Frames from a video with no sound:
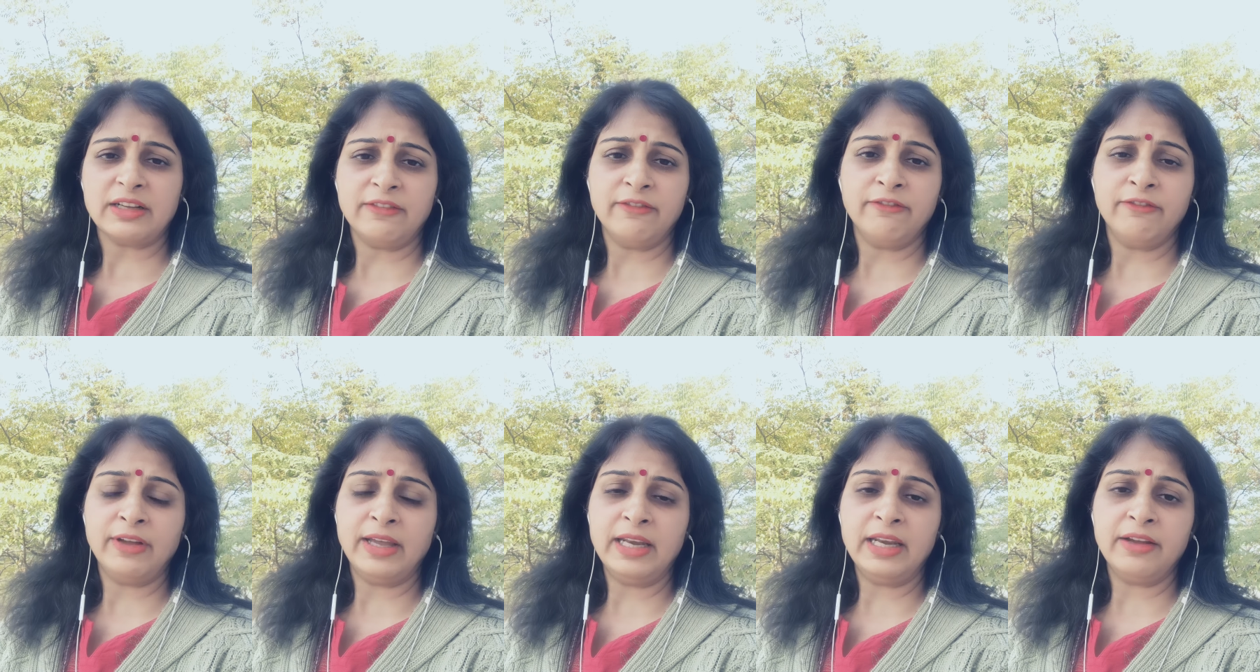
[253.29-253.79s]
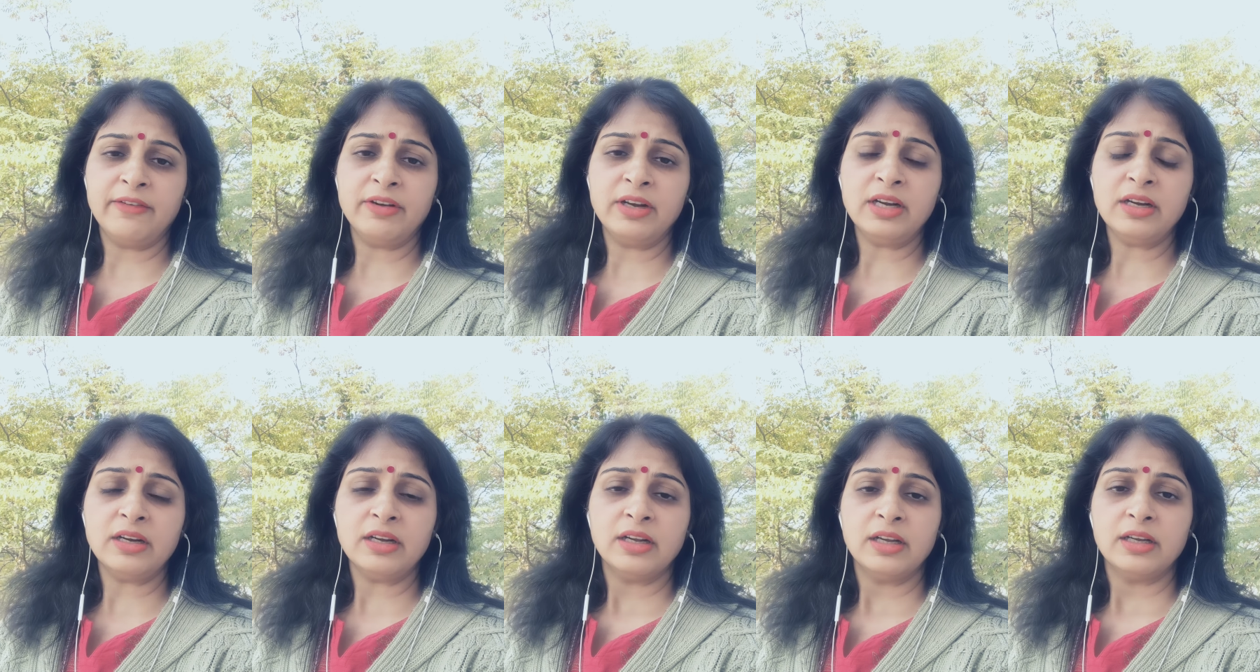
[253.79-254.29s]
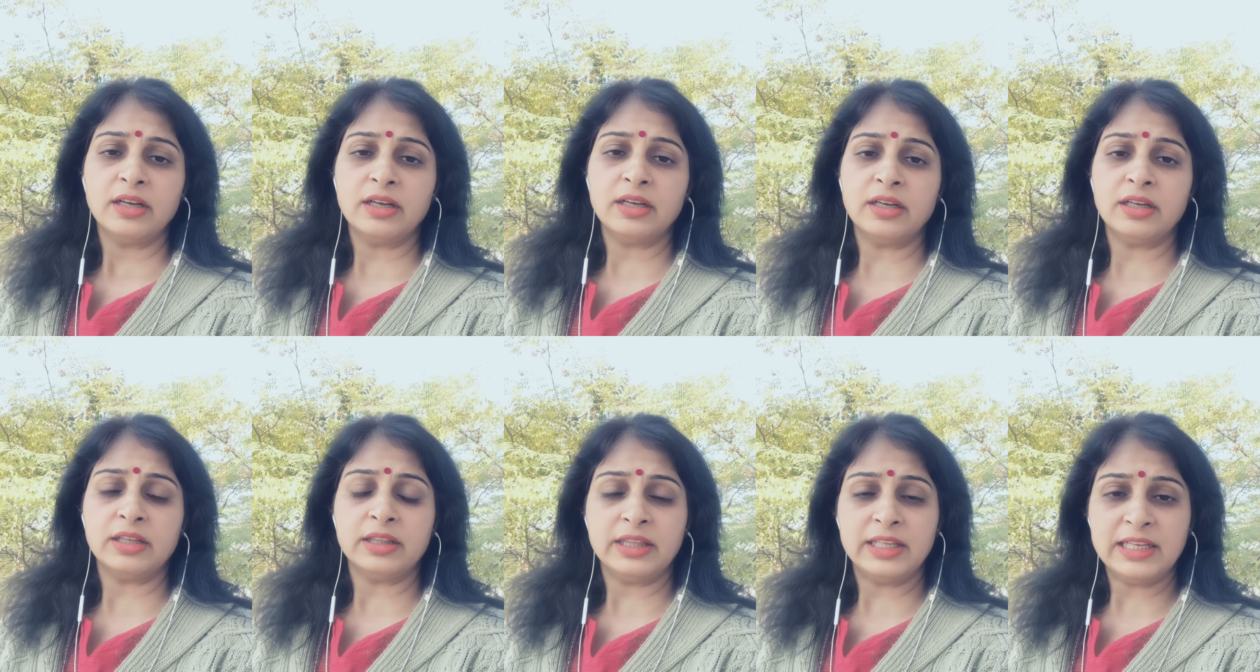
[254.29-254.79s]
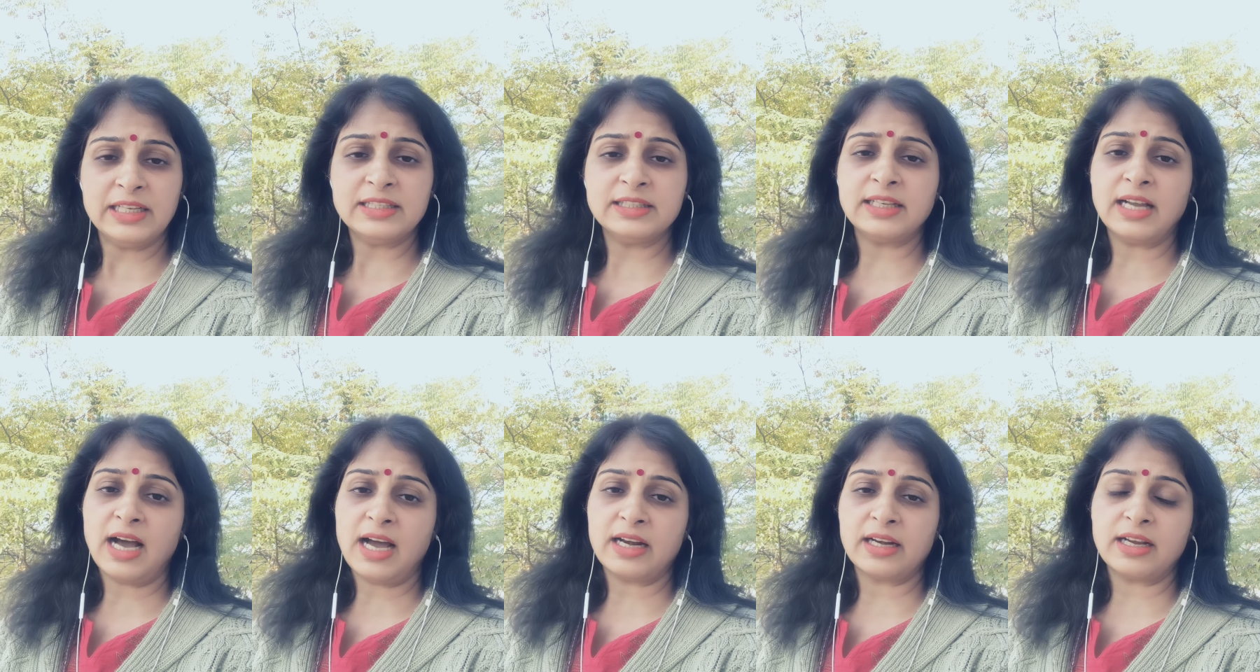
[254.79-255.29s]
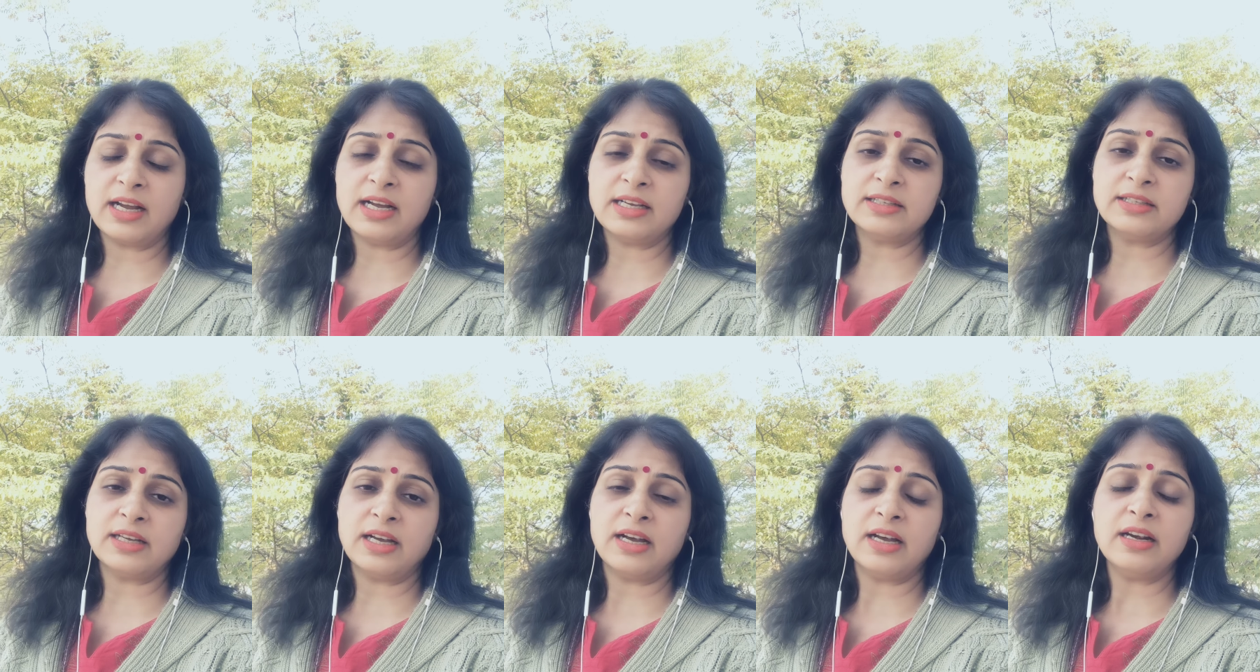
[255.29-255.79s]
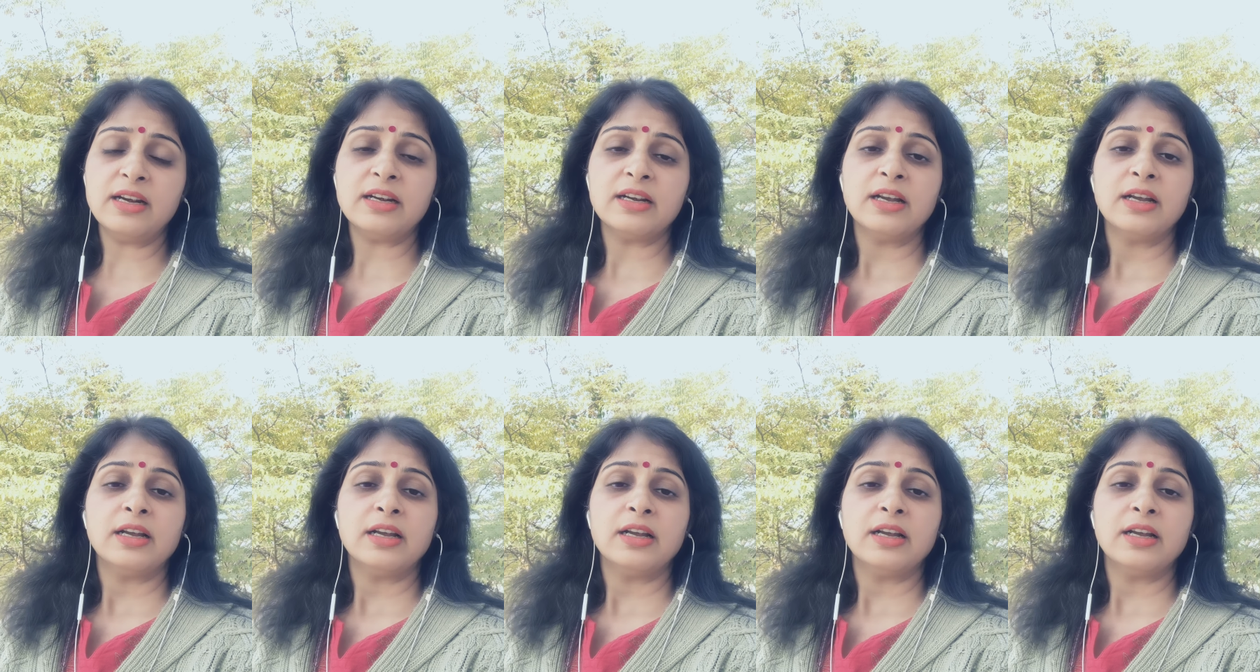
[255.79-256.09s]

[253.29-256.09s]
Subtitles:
whenever these Karkas are